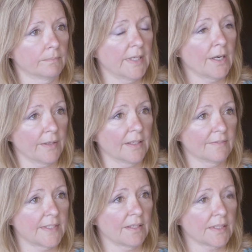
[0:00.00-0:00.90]
area
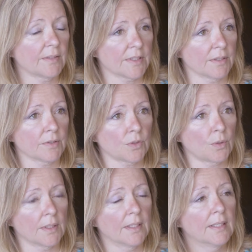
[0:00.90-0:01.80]
of downtown
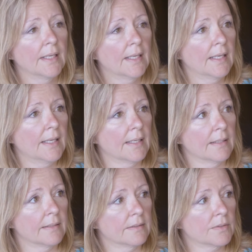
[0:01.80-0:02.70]
Sarasota,
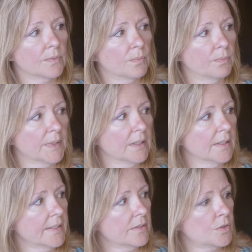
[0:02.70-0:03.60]
and we'd
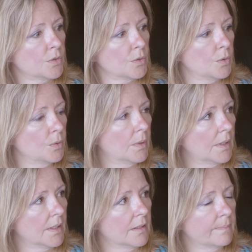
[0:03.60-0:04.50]
like to
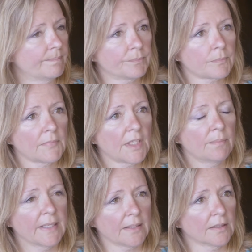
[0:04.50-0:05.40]

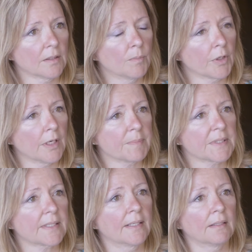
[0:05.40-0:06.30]
make it a little more
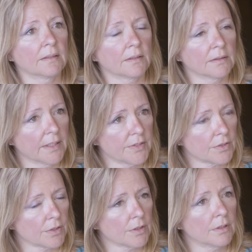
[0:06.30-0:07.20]
upscale, a little
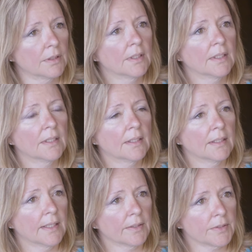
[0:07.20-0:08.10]
nicer
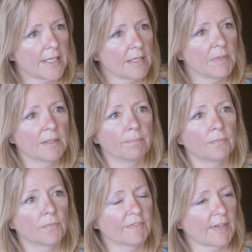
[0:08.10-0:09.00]
entertainment.
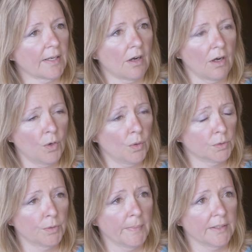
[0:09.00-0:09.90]
We've got a whole
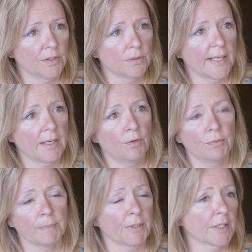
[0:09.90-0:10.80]
new menu
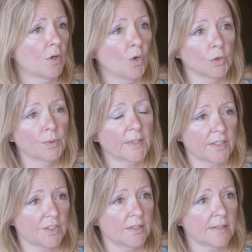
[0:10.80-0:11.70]
now. We put in a whole new
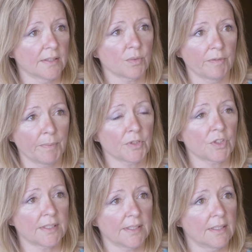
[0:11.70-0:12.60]
kitchen since we
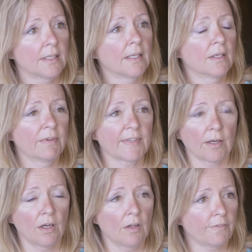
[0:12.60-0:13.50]
purchased it. We've
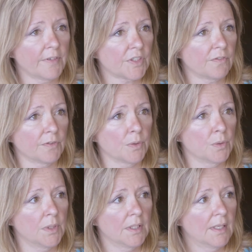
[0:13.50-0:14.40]
got all fresh
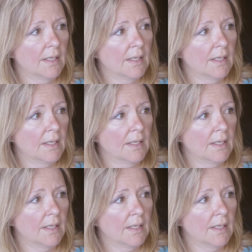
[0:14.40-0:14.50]
food,